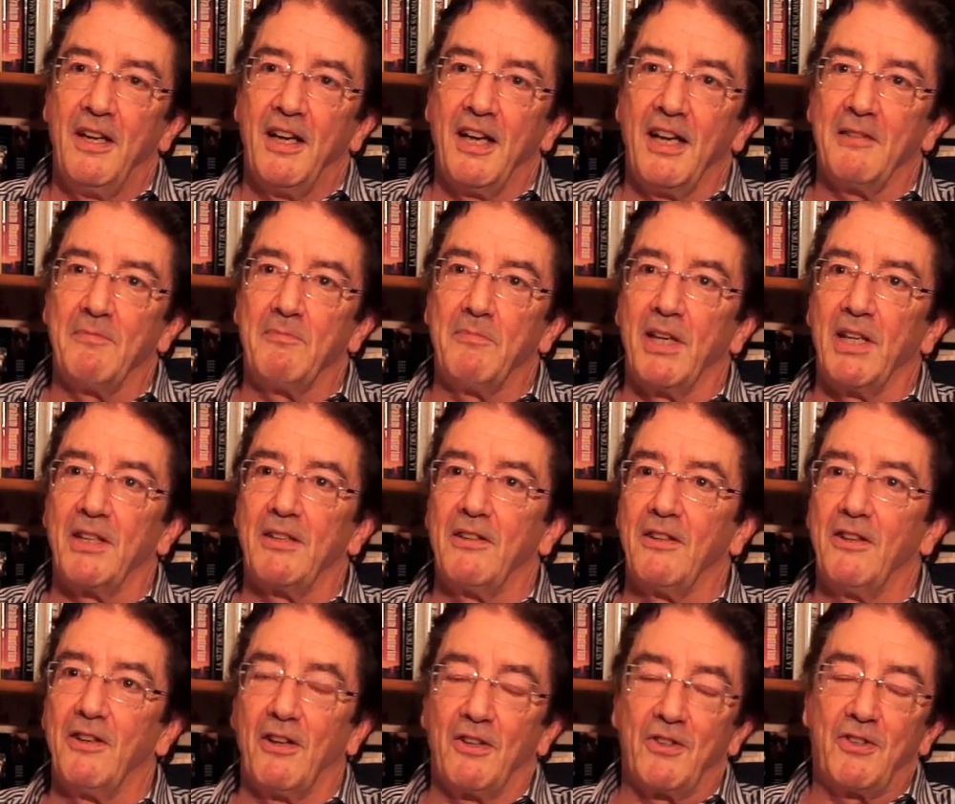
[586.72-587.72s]
and met
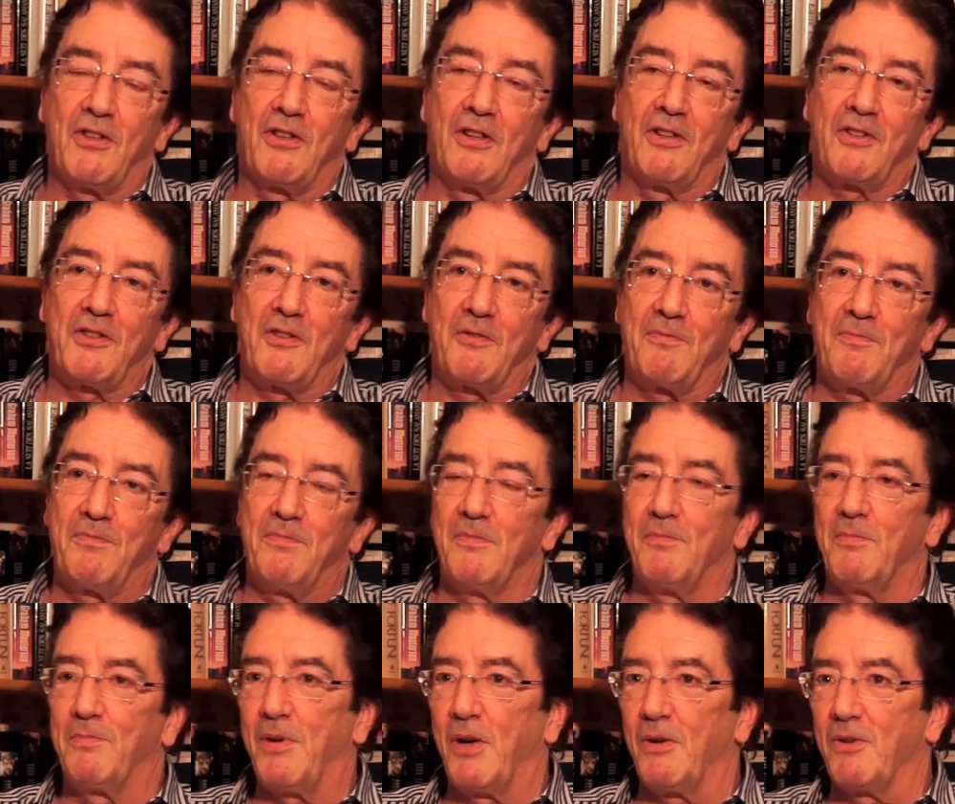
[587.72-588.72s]
lots and lots of
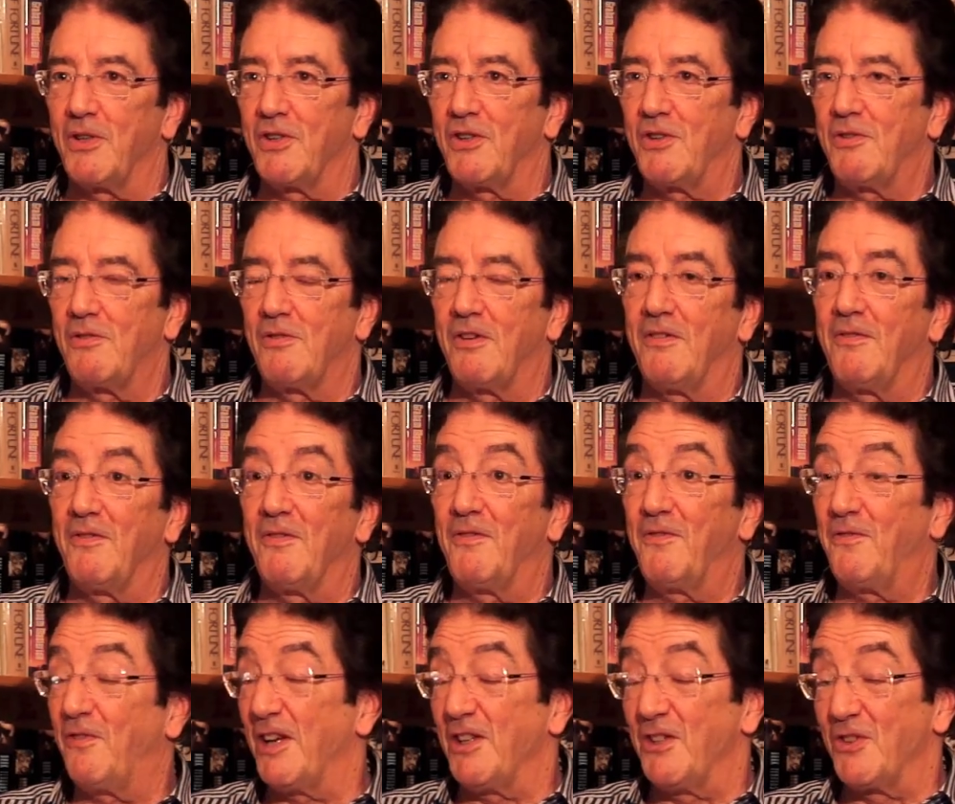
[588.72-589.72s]
Polish
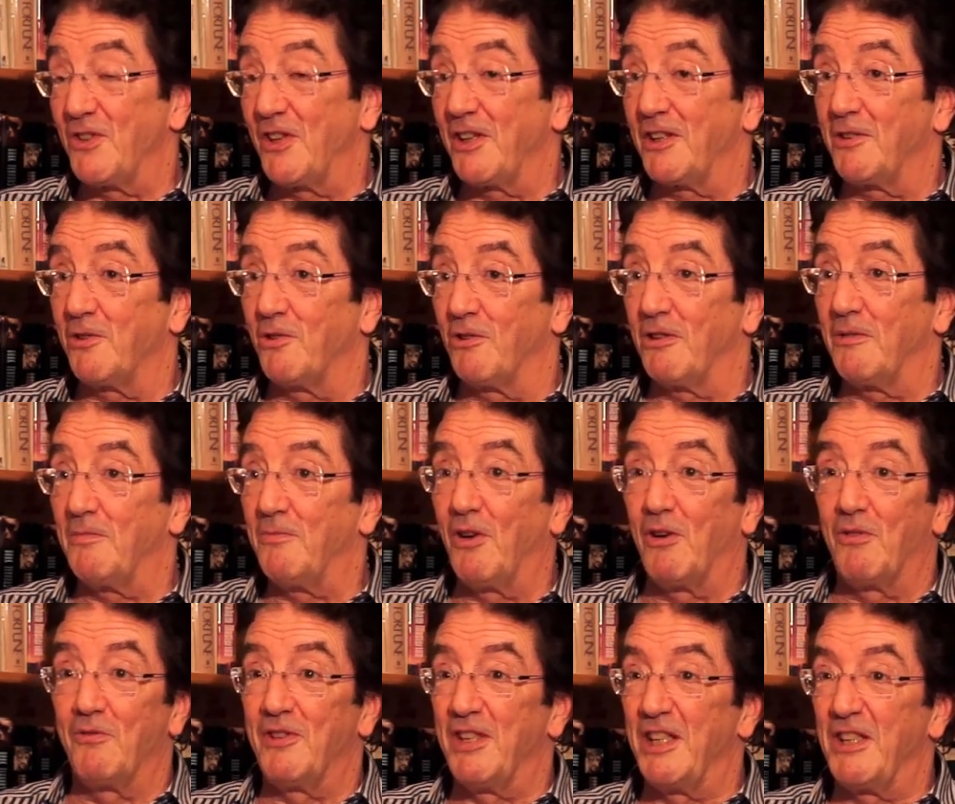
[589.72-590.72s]
friends, I call them,
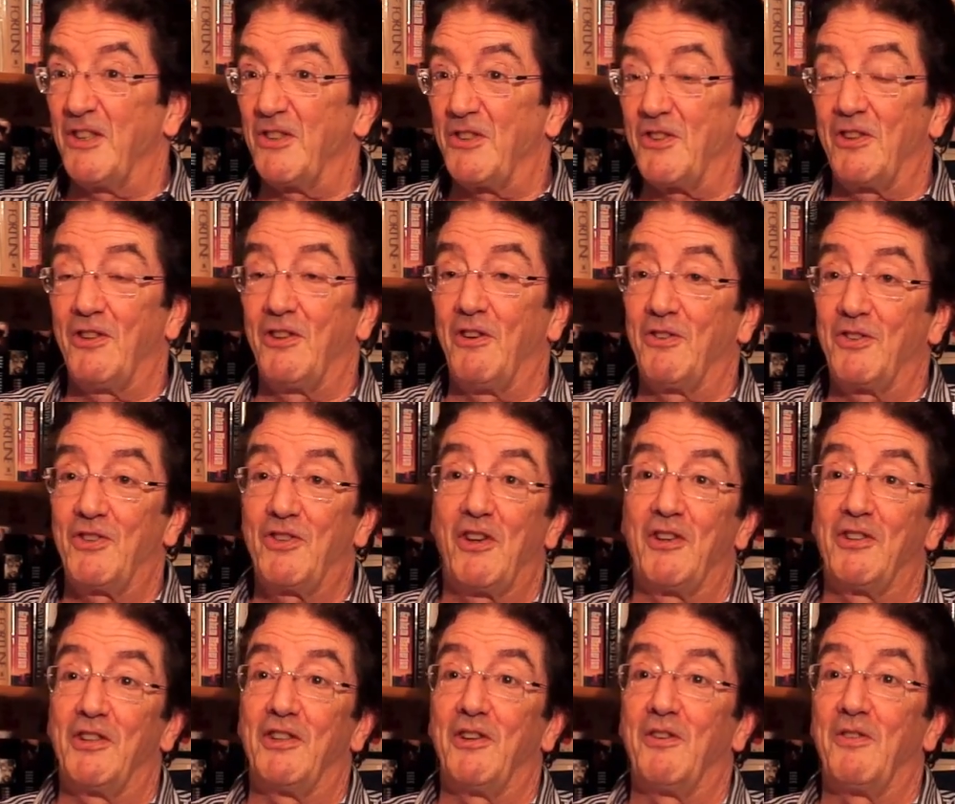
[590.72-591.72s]
not readers and
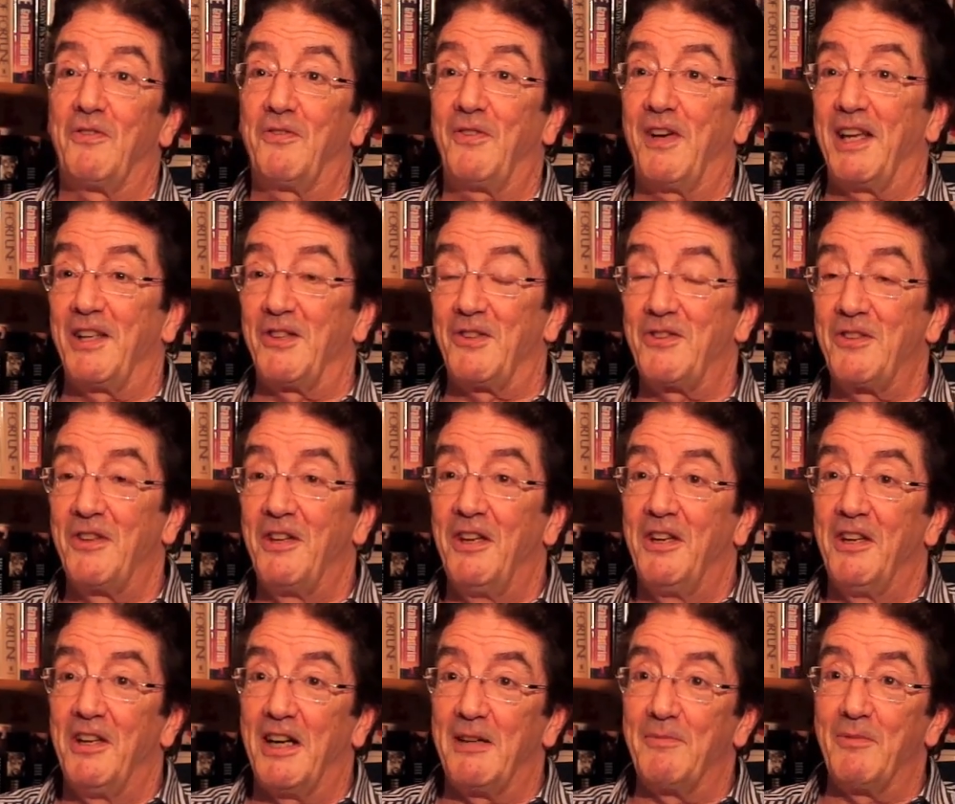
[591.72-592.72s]
certainly not fans.
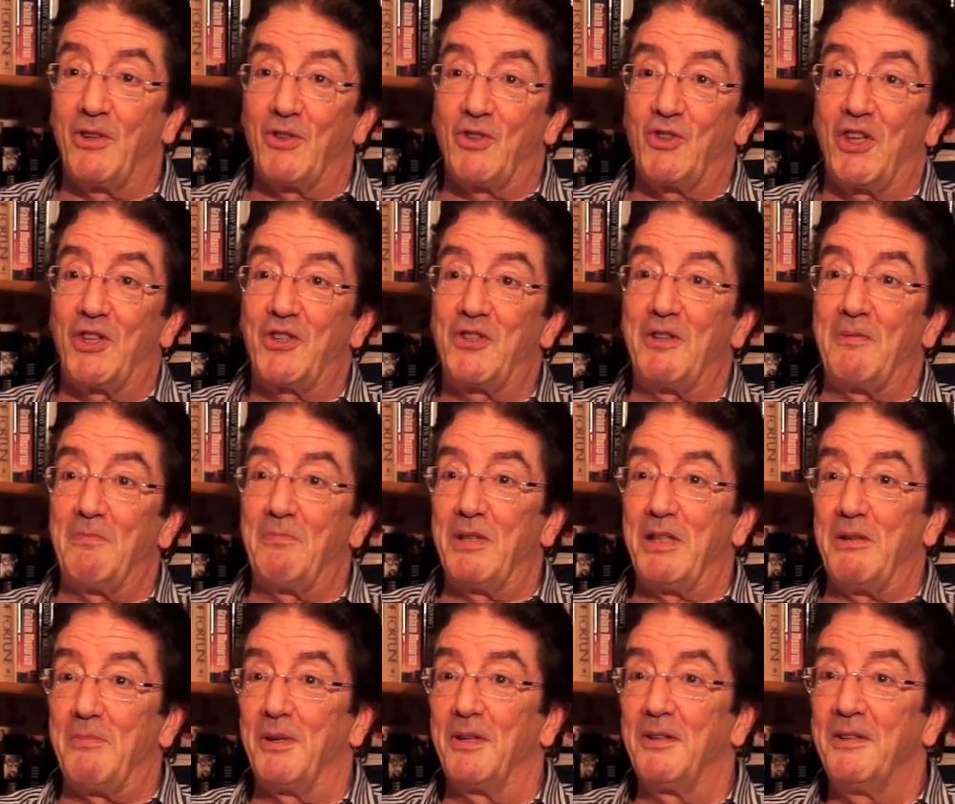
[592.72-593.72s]
I'm not Justin
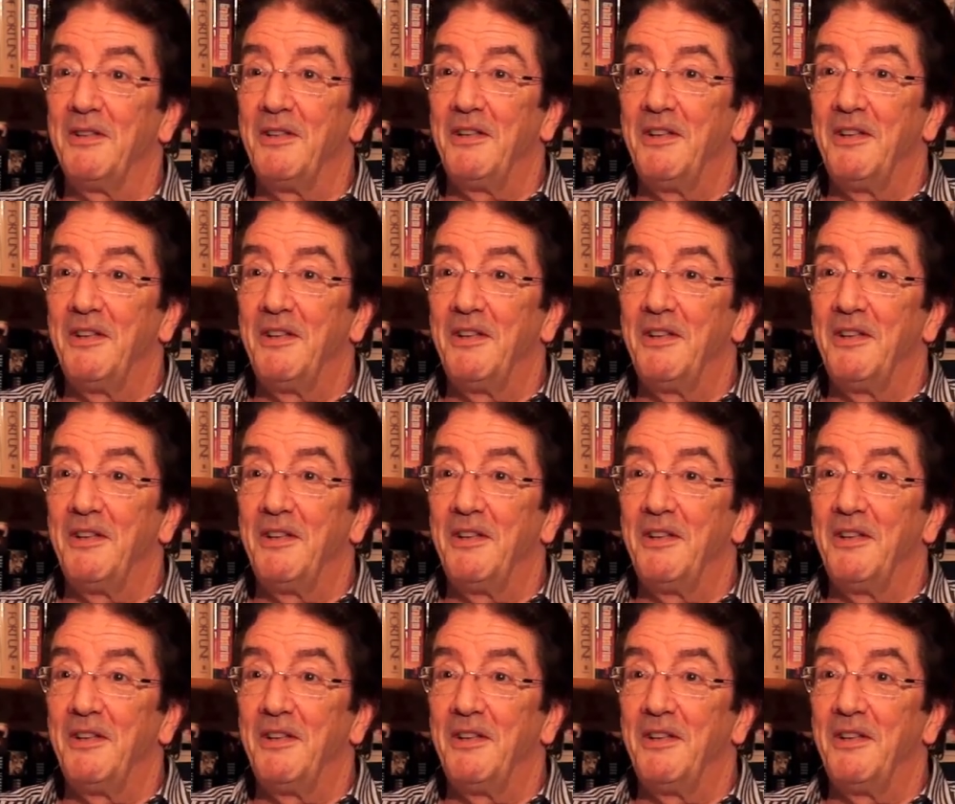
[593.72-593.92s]
Bieber.